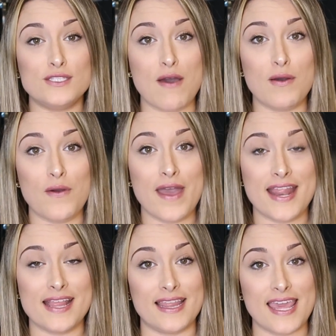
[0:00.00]
So I will go
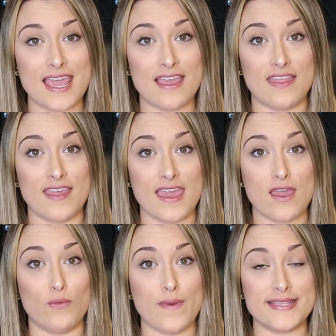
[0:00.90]
ahead and link
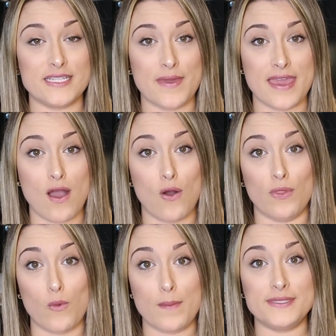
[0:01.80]
the recipe
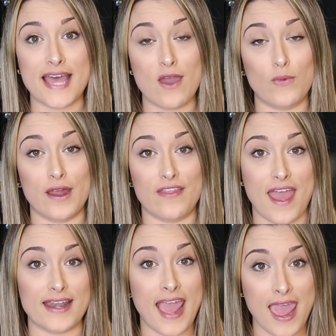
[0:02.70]
on the website where
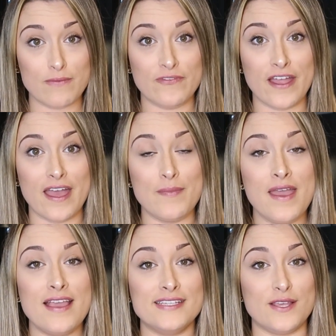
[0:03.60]
that came from.
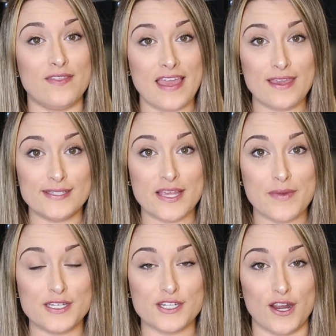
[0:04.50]
So thank you so
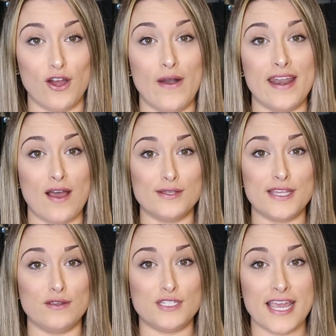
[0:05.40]
much, girl. And
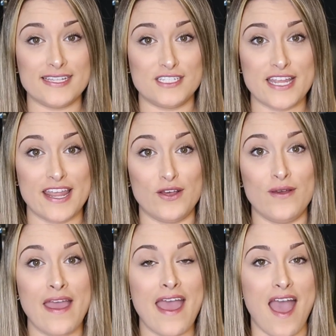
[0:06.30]
also, she has a
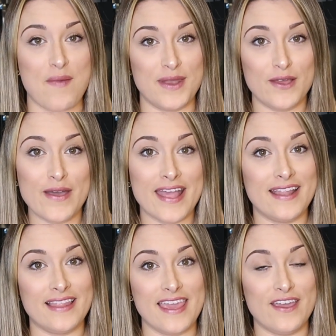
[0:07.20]
channel. I'm gonna go ahead
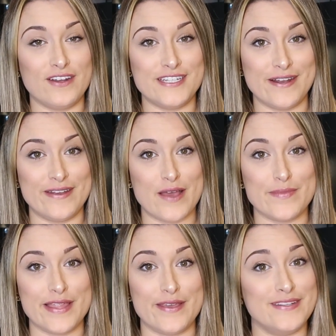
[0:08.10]
and link her channel
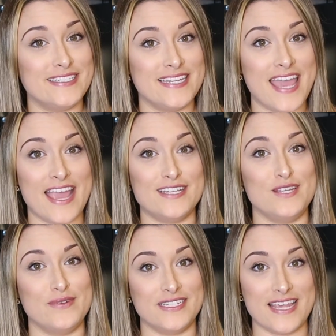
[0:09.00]
down below just in
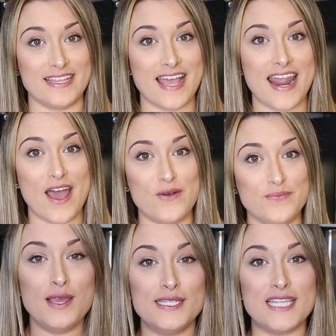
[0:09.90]
case you wanna check that out.
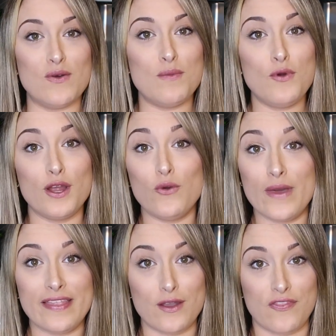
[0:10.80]
So one more
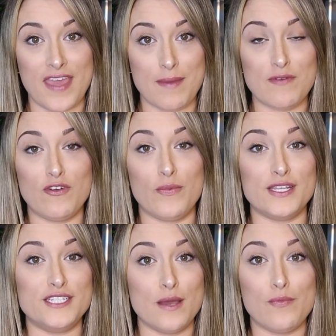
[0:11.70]
quick little thing before we
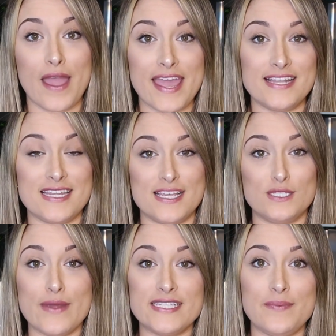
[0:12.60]
jump right into
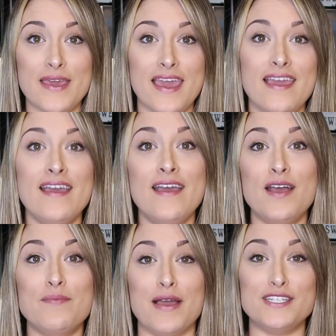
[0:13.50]
this recipe.
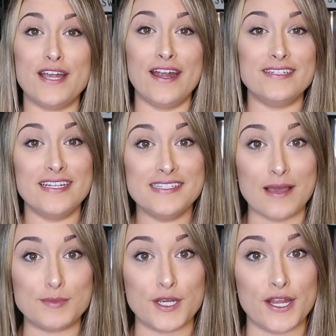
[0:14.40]
My shirt,
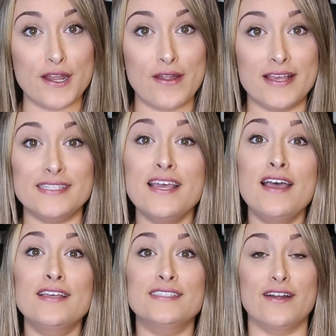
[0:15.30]
I'm sure you noticed,
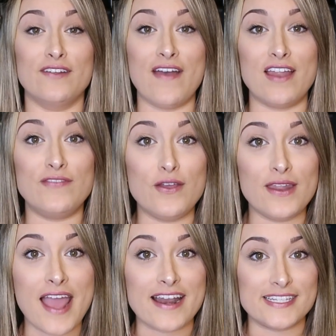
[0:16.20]
certified
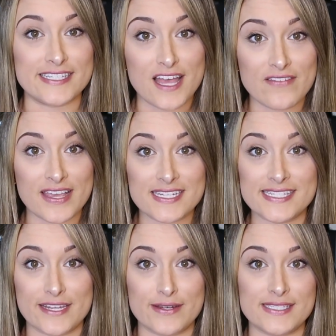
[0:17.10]
foodie. I just love it.
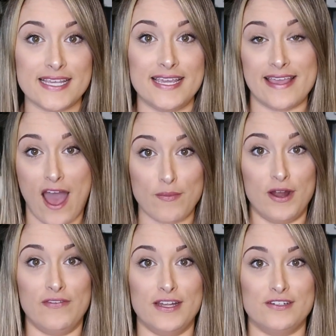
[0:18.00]
Seriously, how
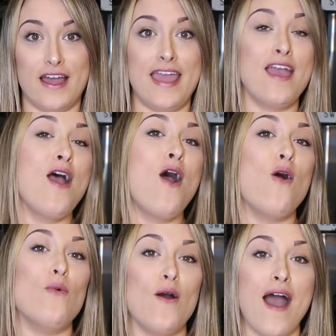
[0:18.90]
perfect, right?
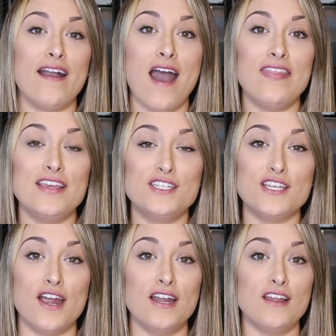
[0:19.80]
Well, I got this
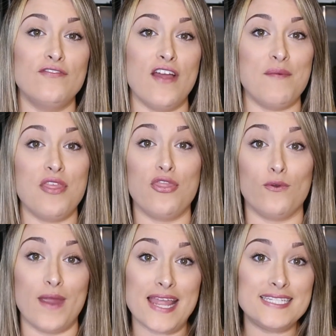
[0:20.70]
shirt from
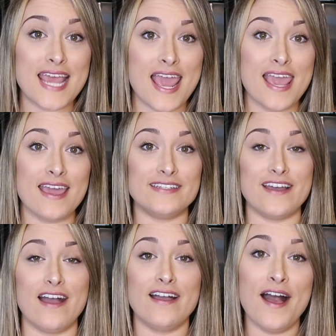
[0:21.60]

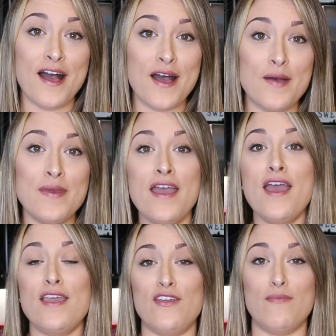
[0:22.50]
threadtank.com.
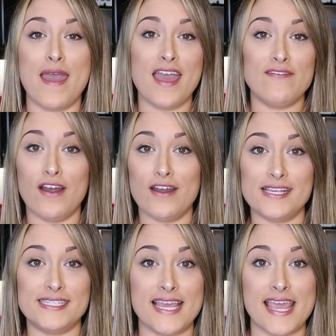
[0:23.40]
You may have
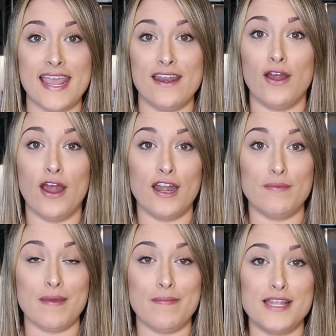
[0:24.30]
already seen or
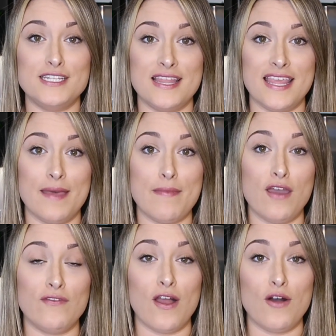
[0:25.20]
heard me mention them
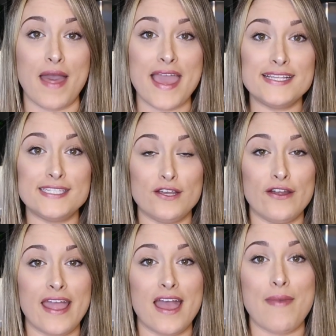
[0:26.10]
over on my
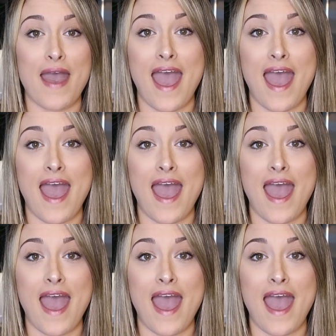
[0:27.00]
Instagram.